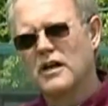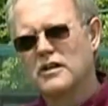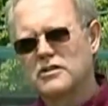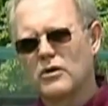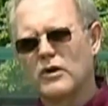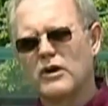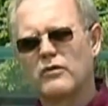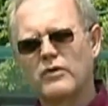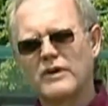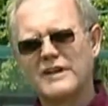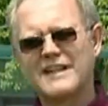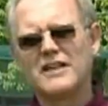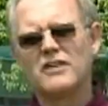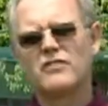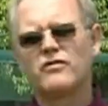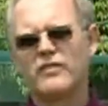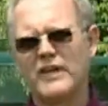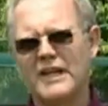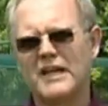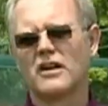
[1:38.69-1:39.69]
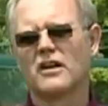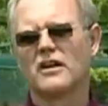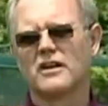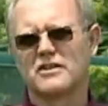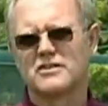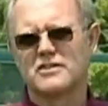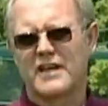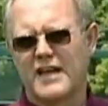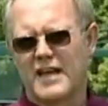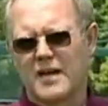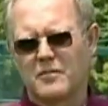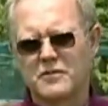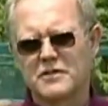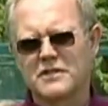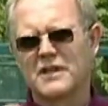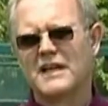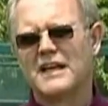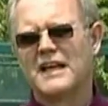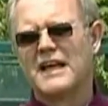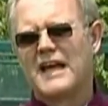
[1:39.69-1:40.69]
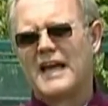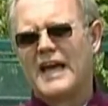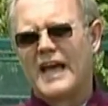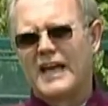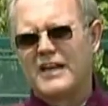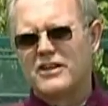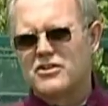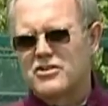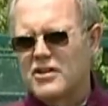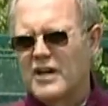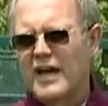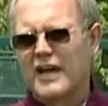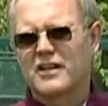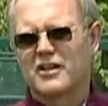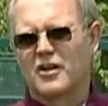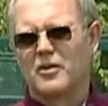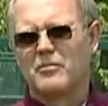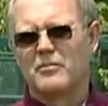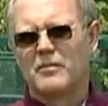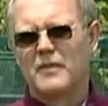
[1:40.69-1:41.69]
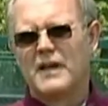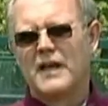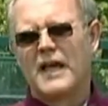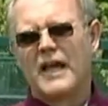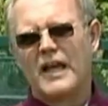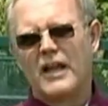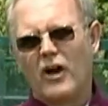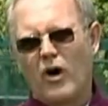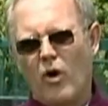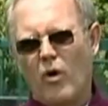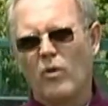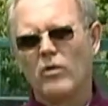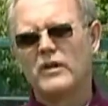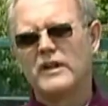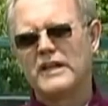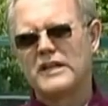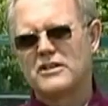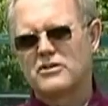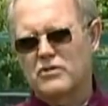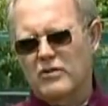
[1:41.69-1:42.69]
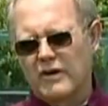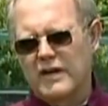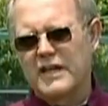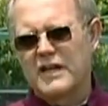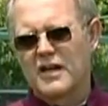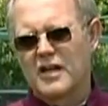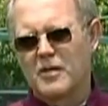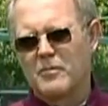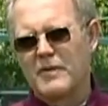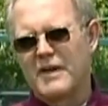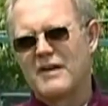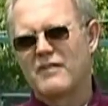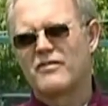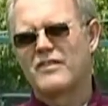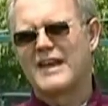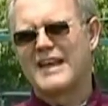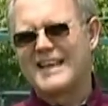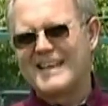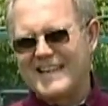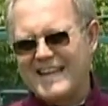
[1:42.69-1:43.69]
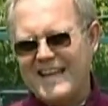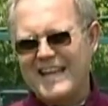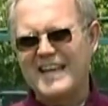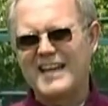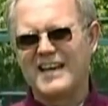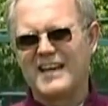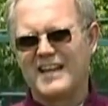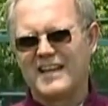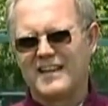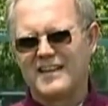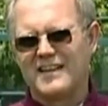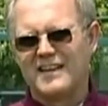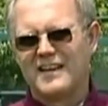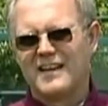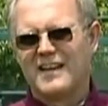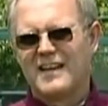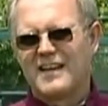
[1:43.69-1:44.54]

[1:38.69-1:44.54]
So if we did fecal exams and checked them and only treated them if they needed it,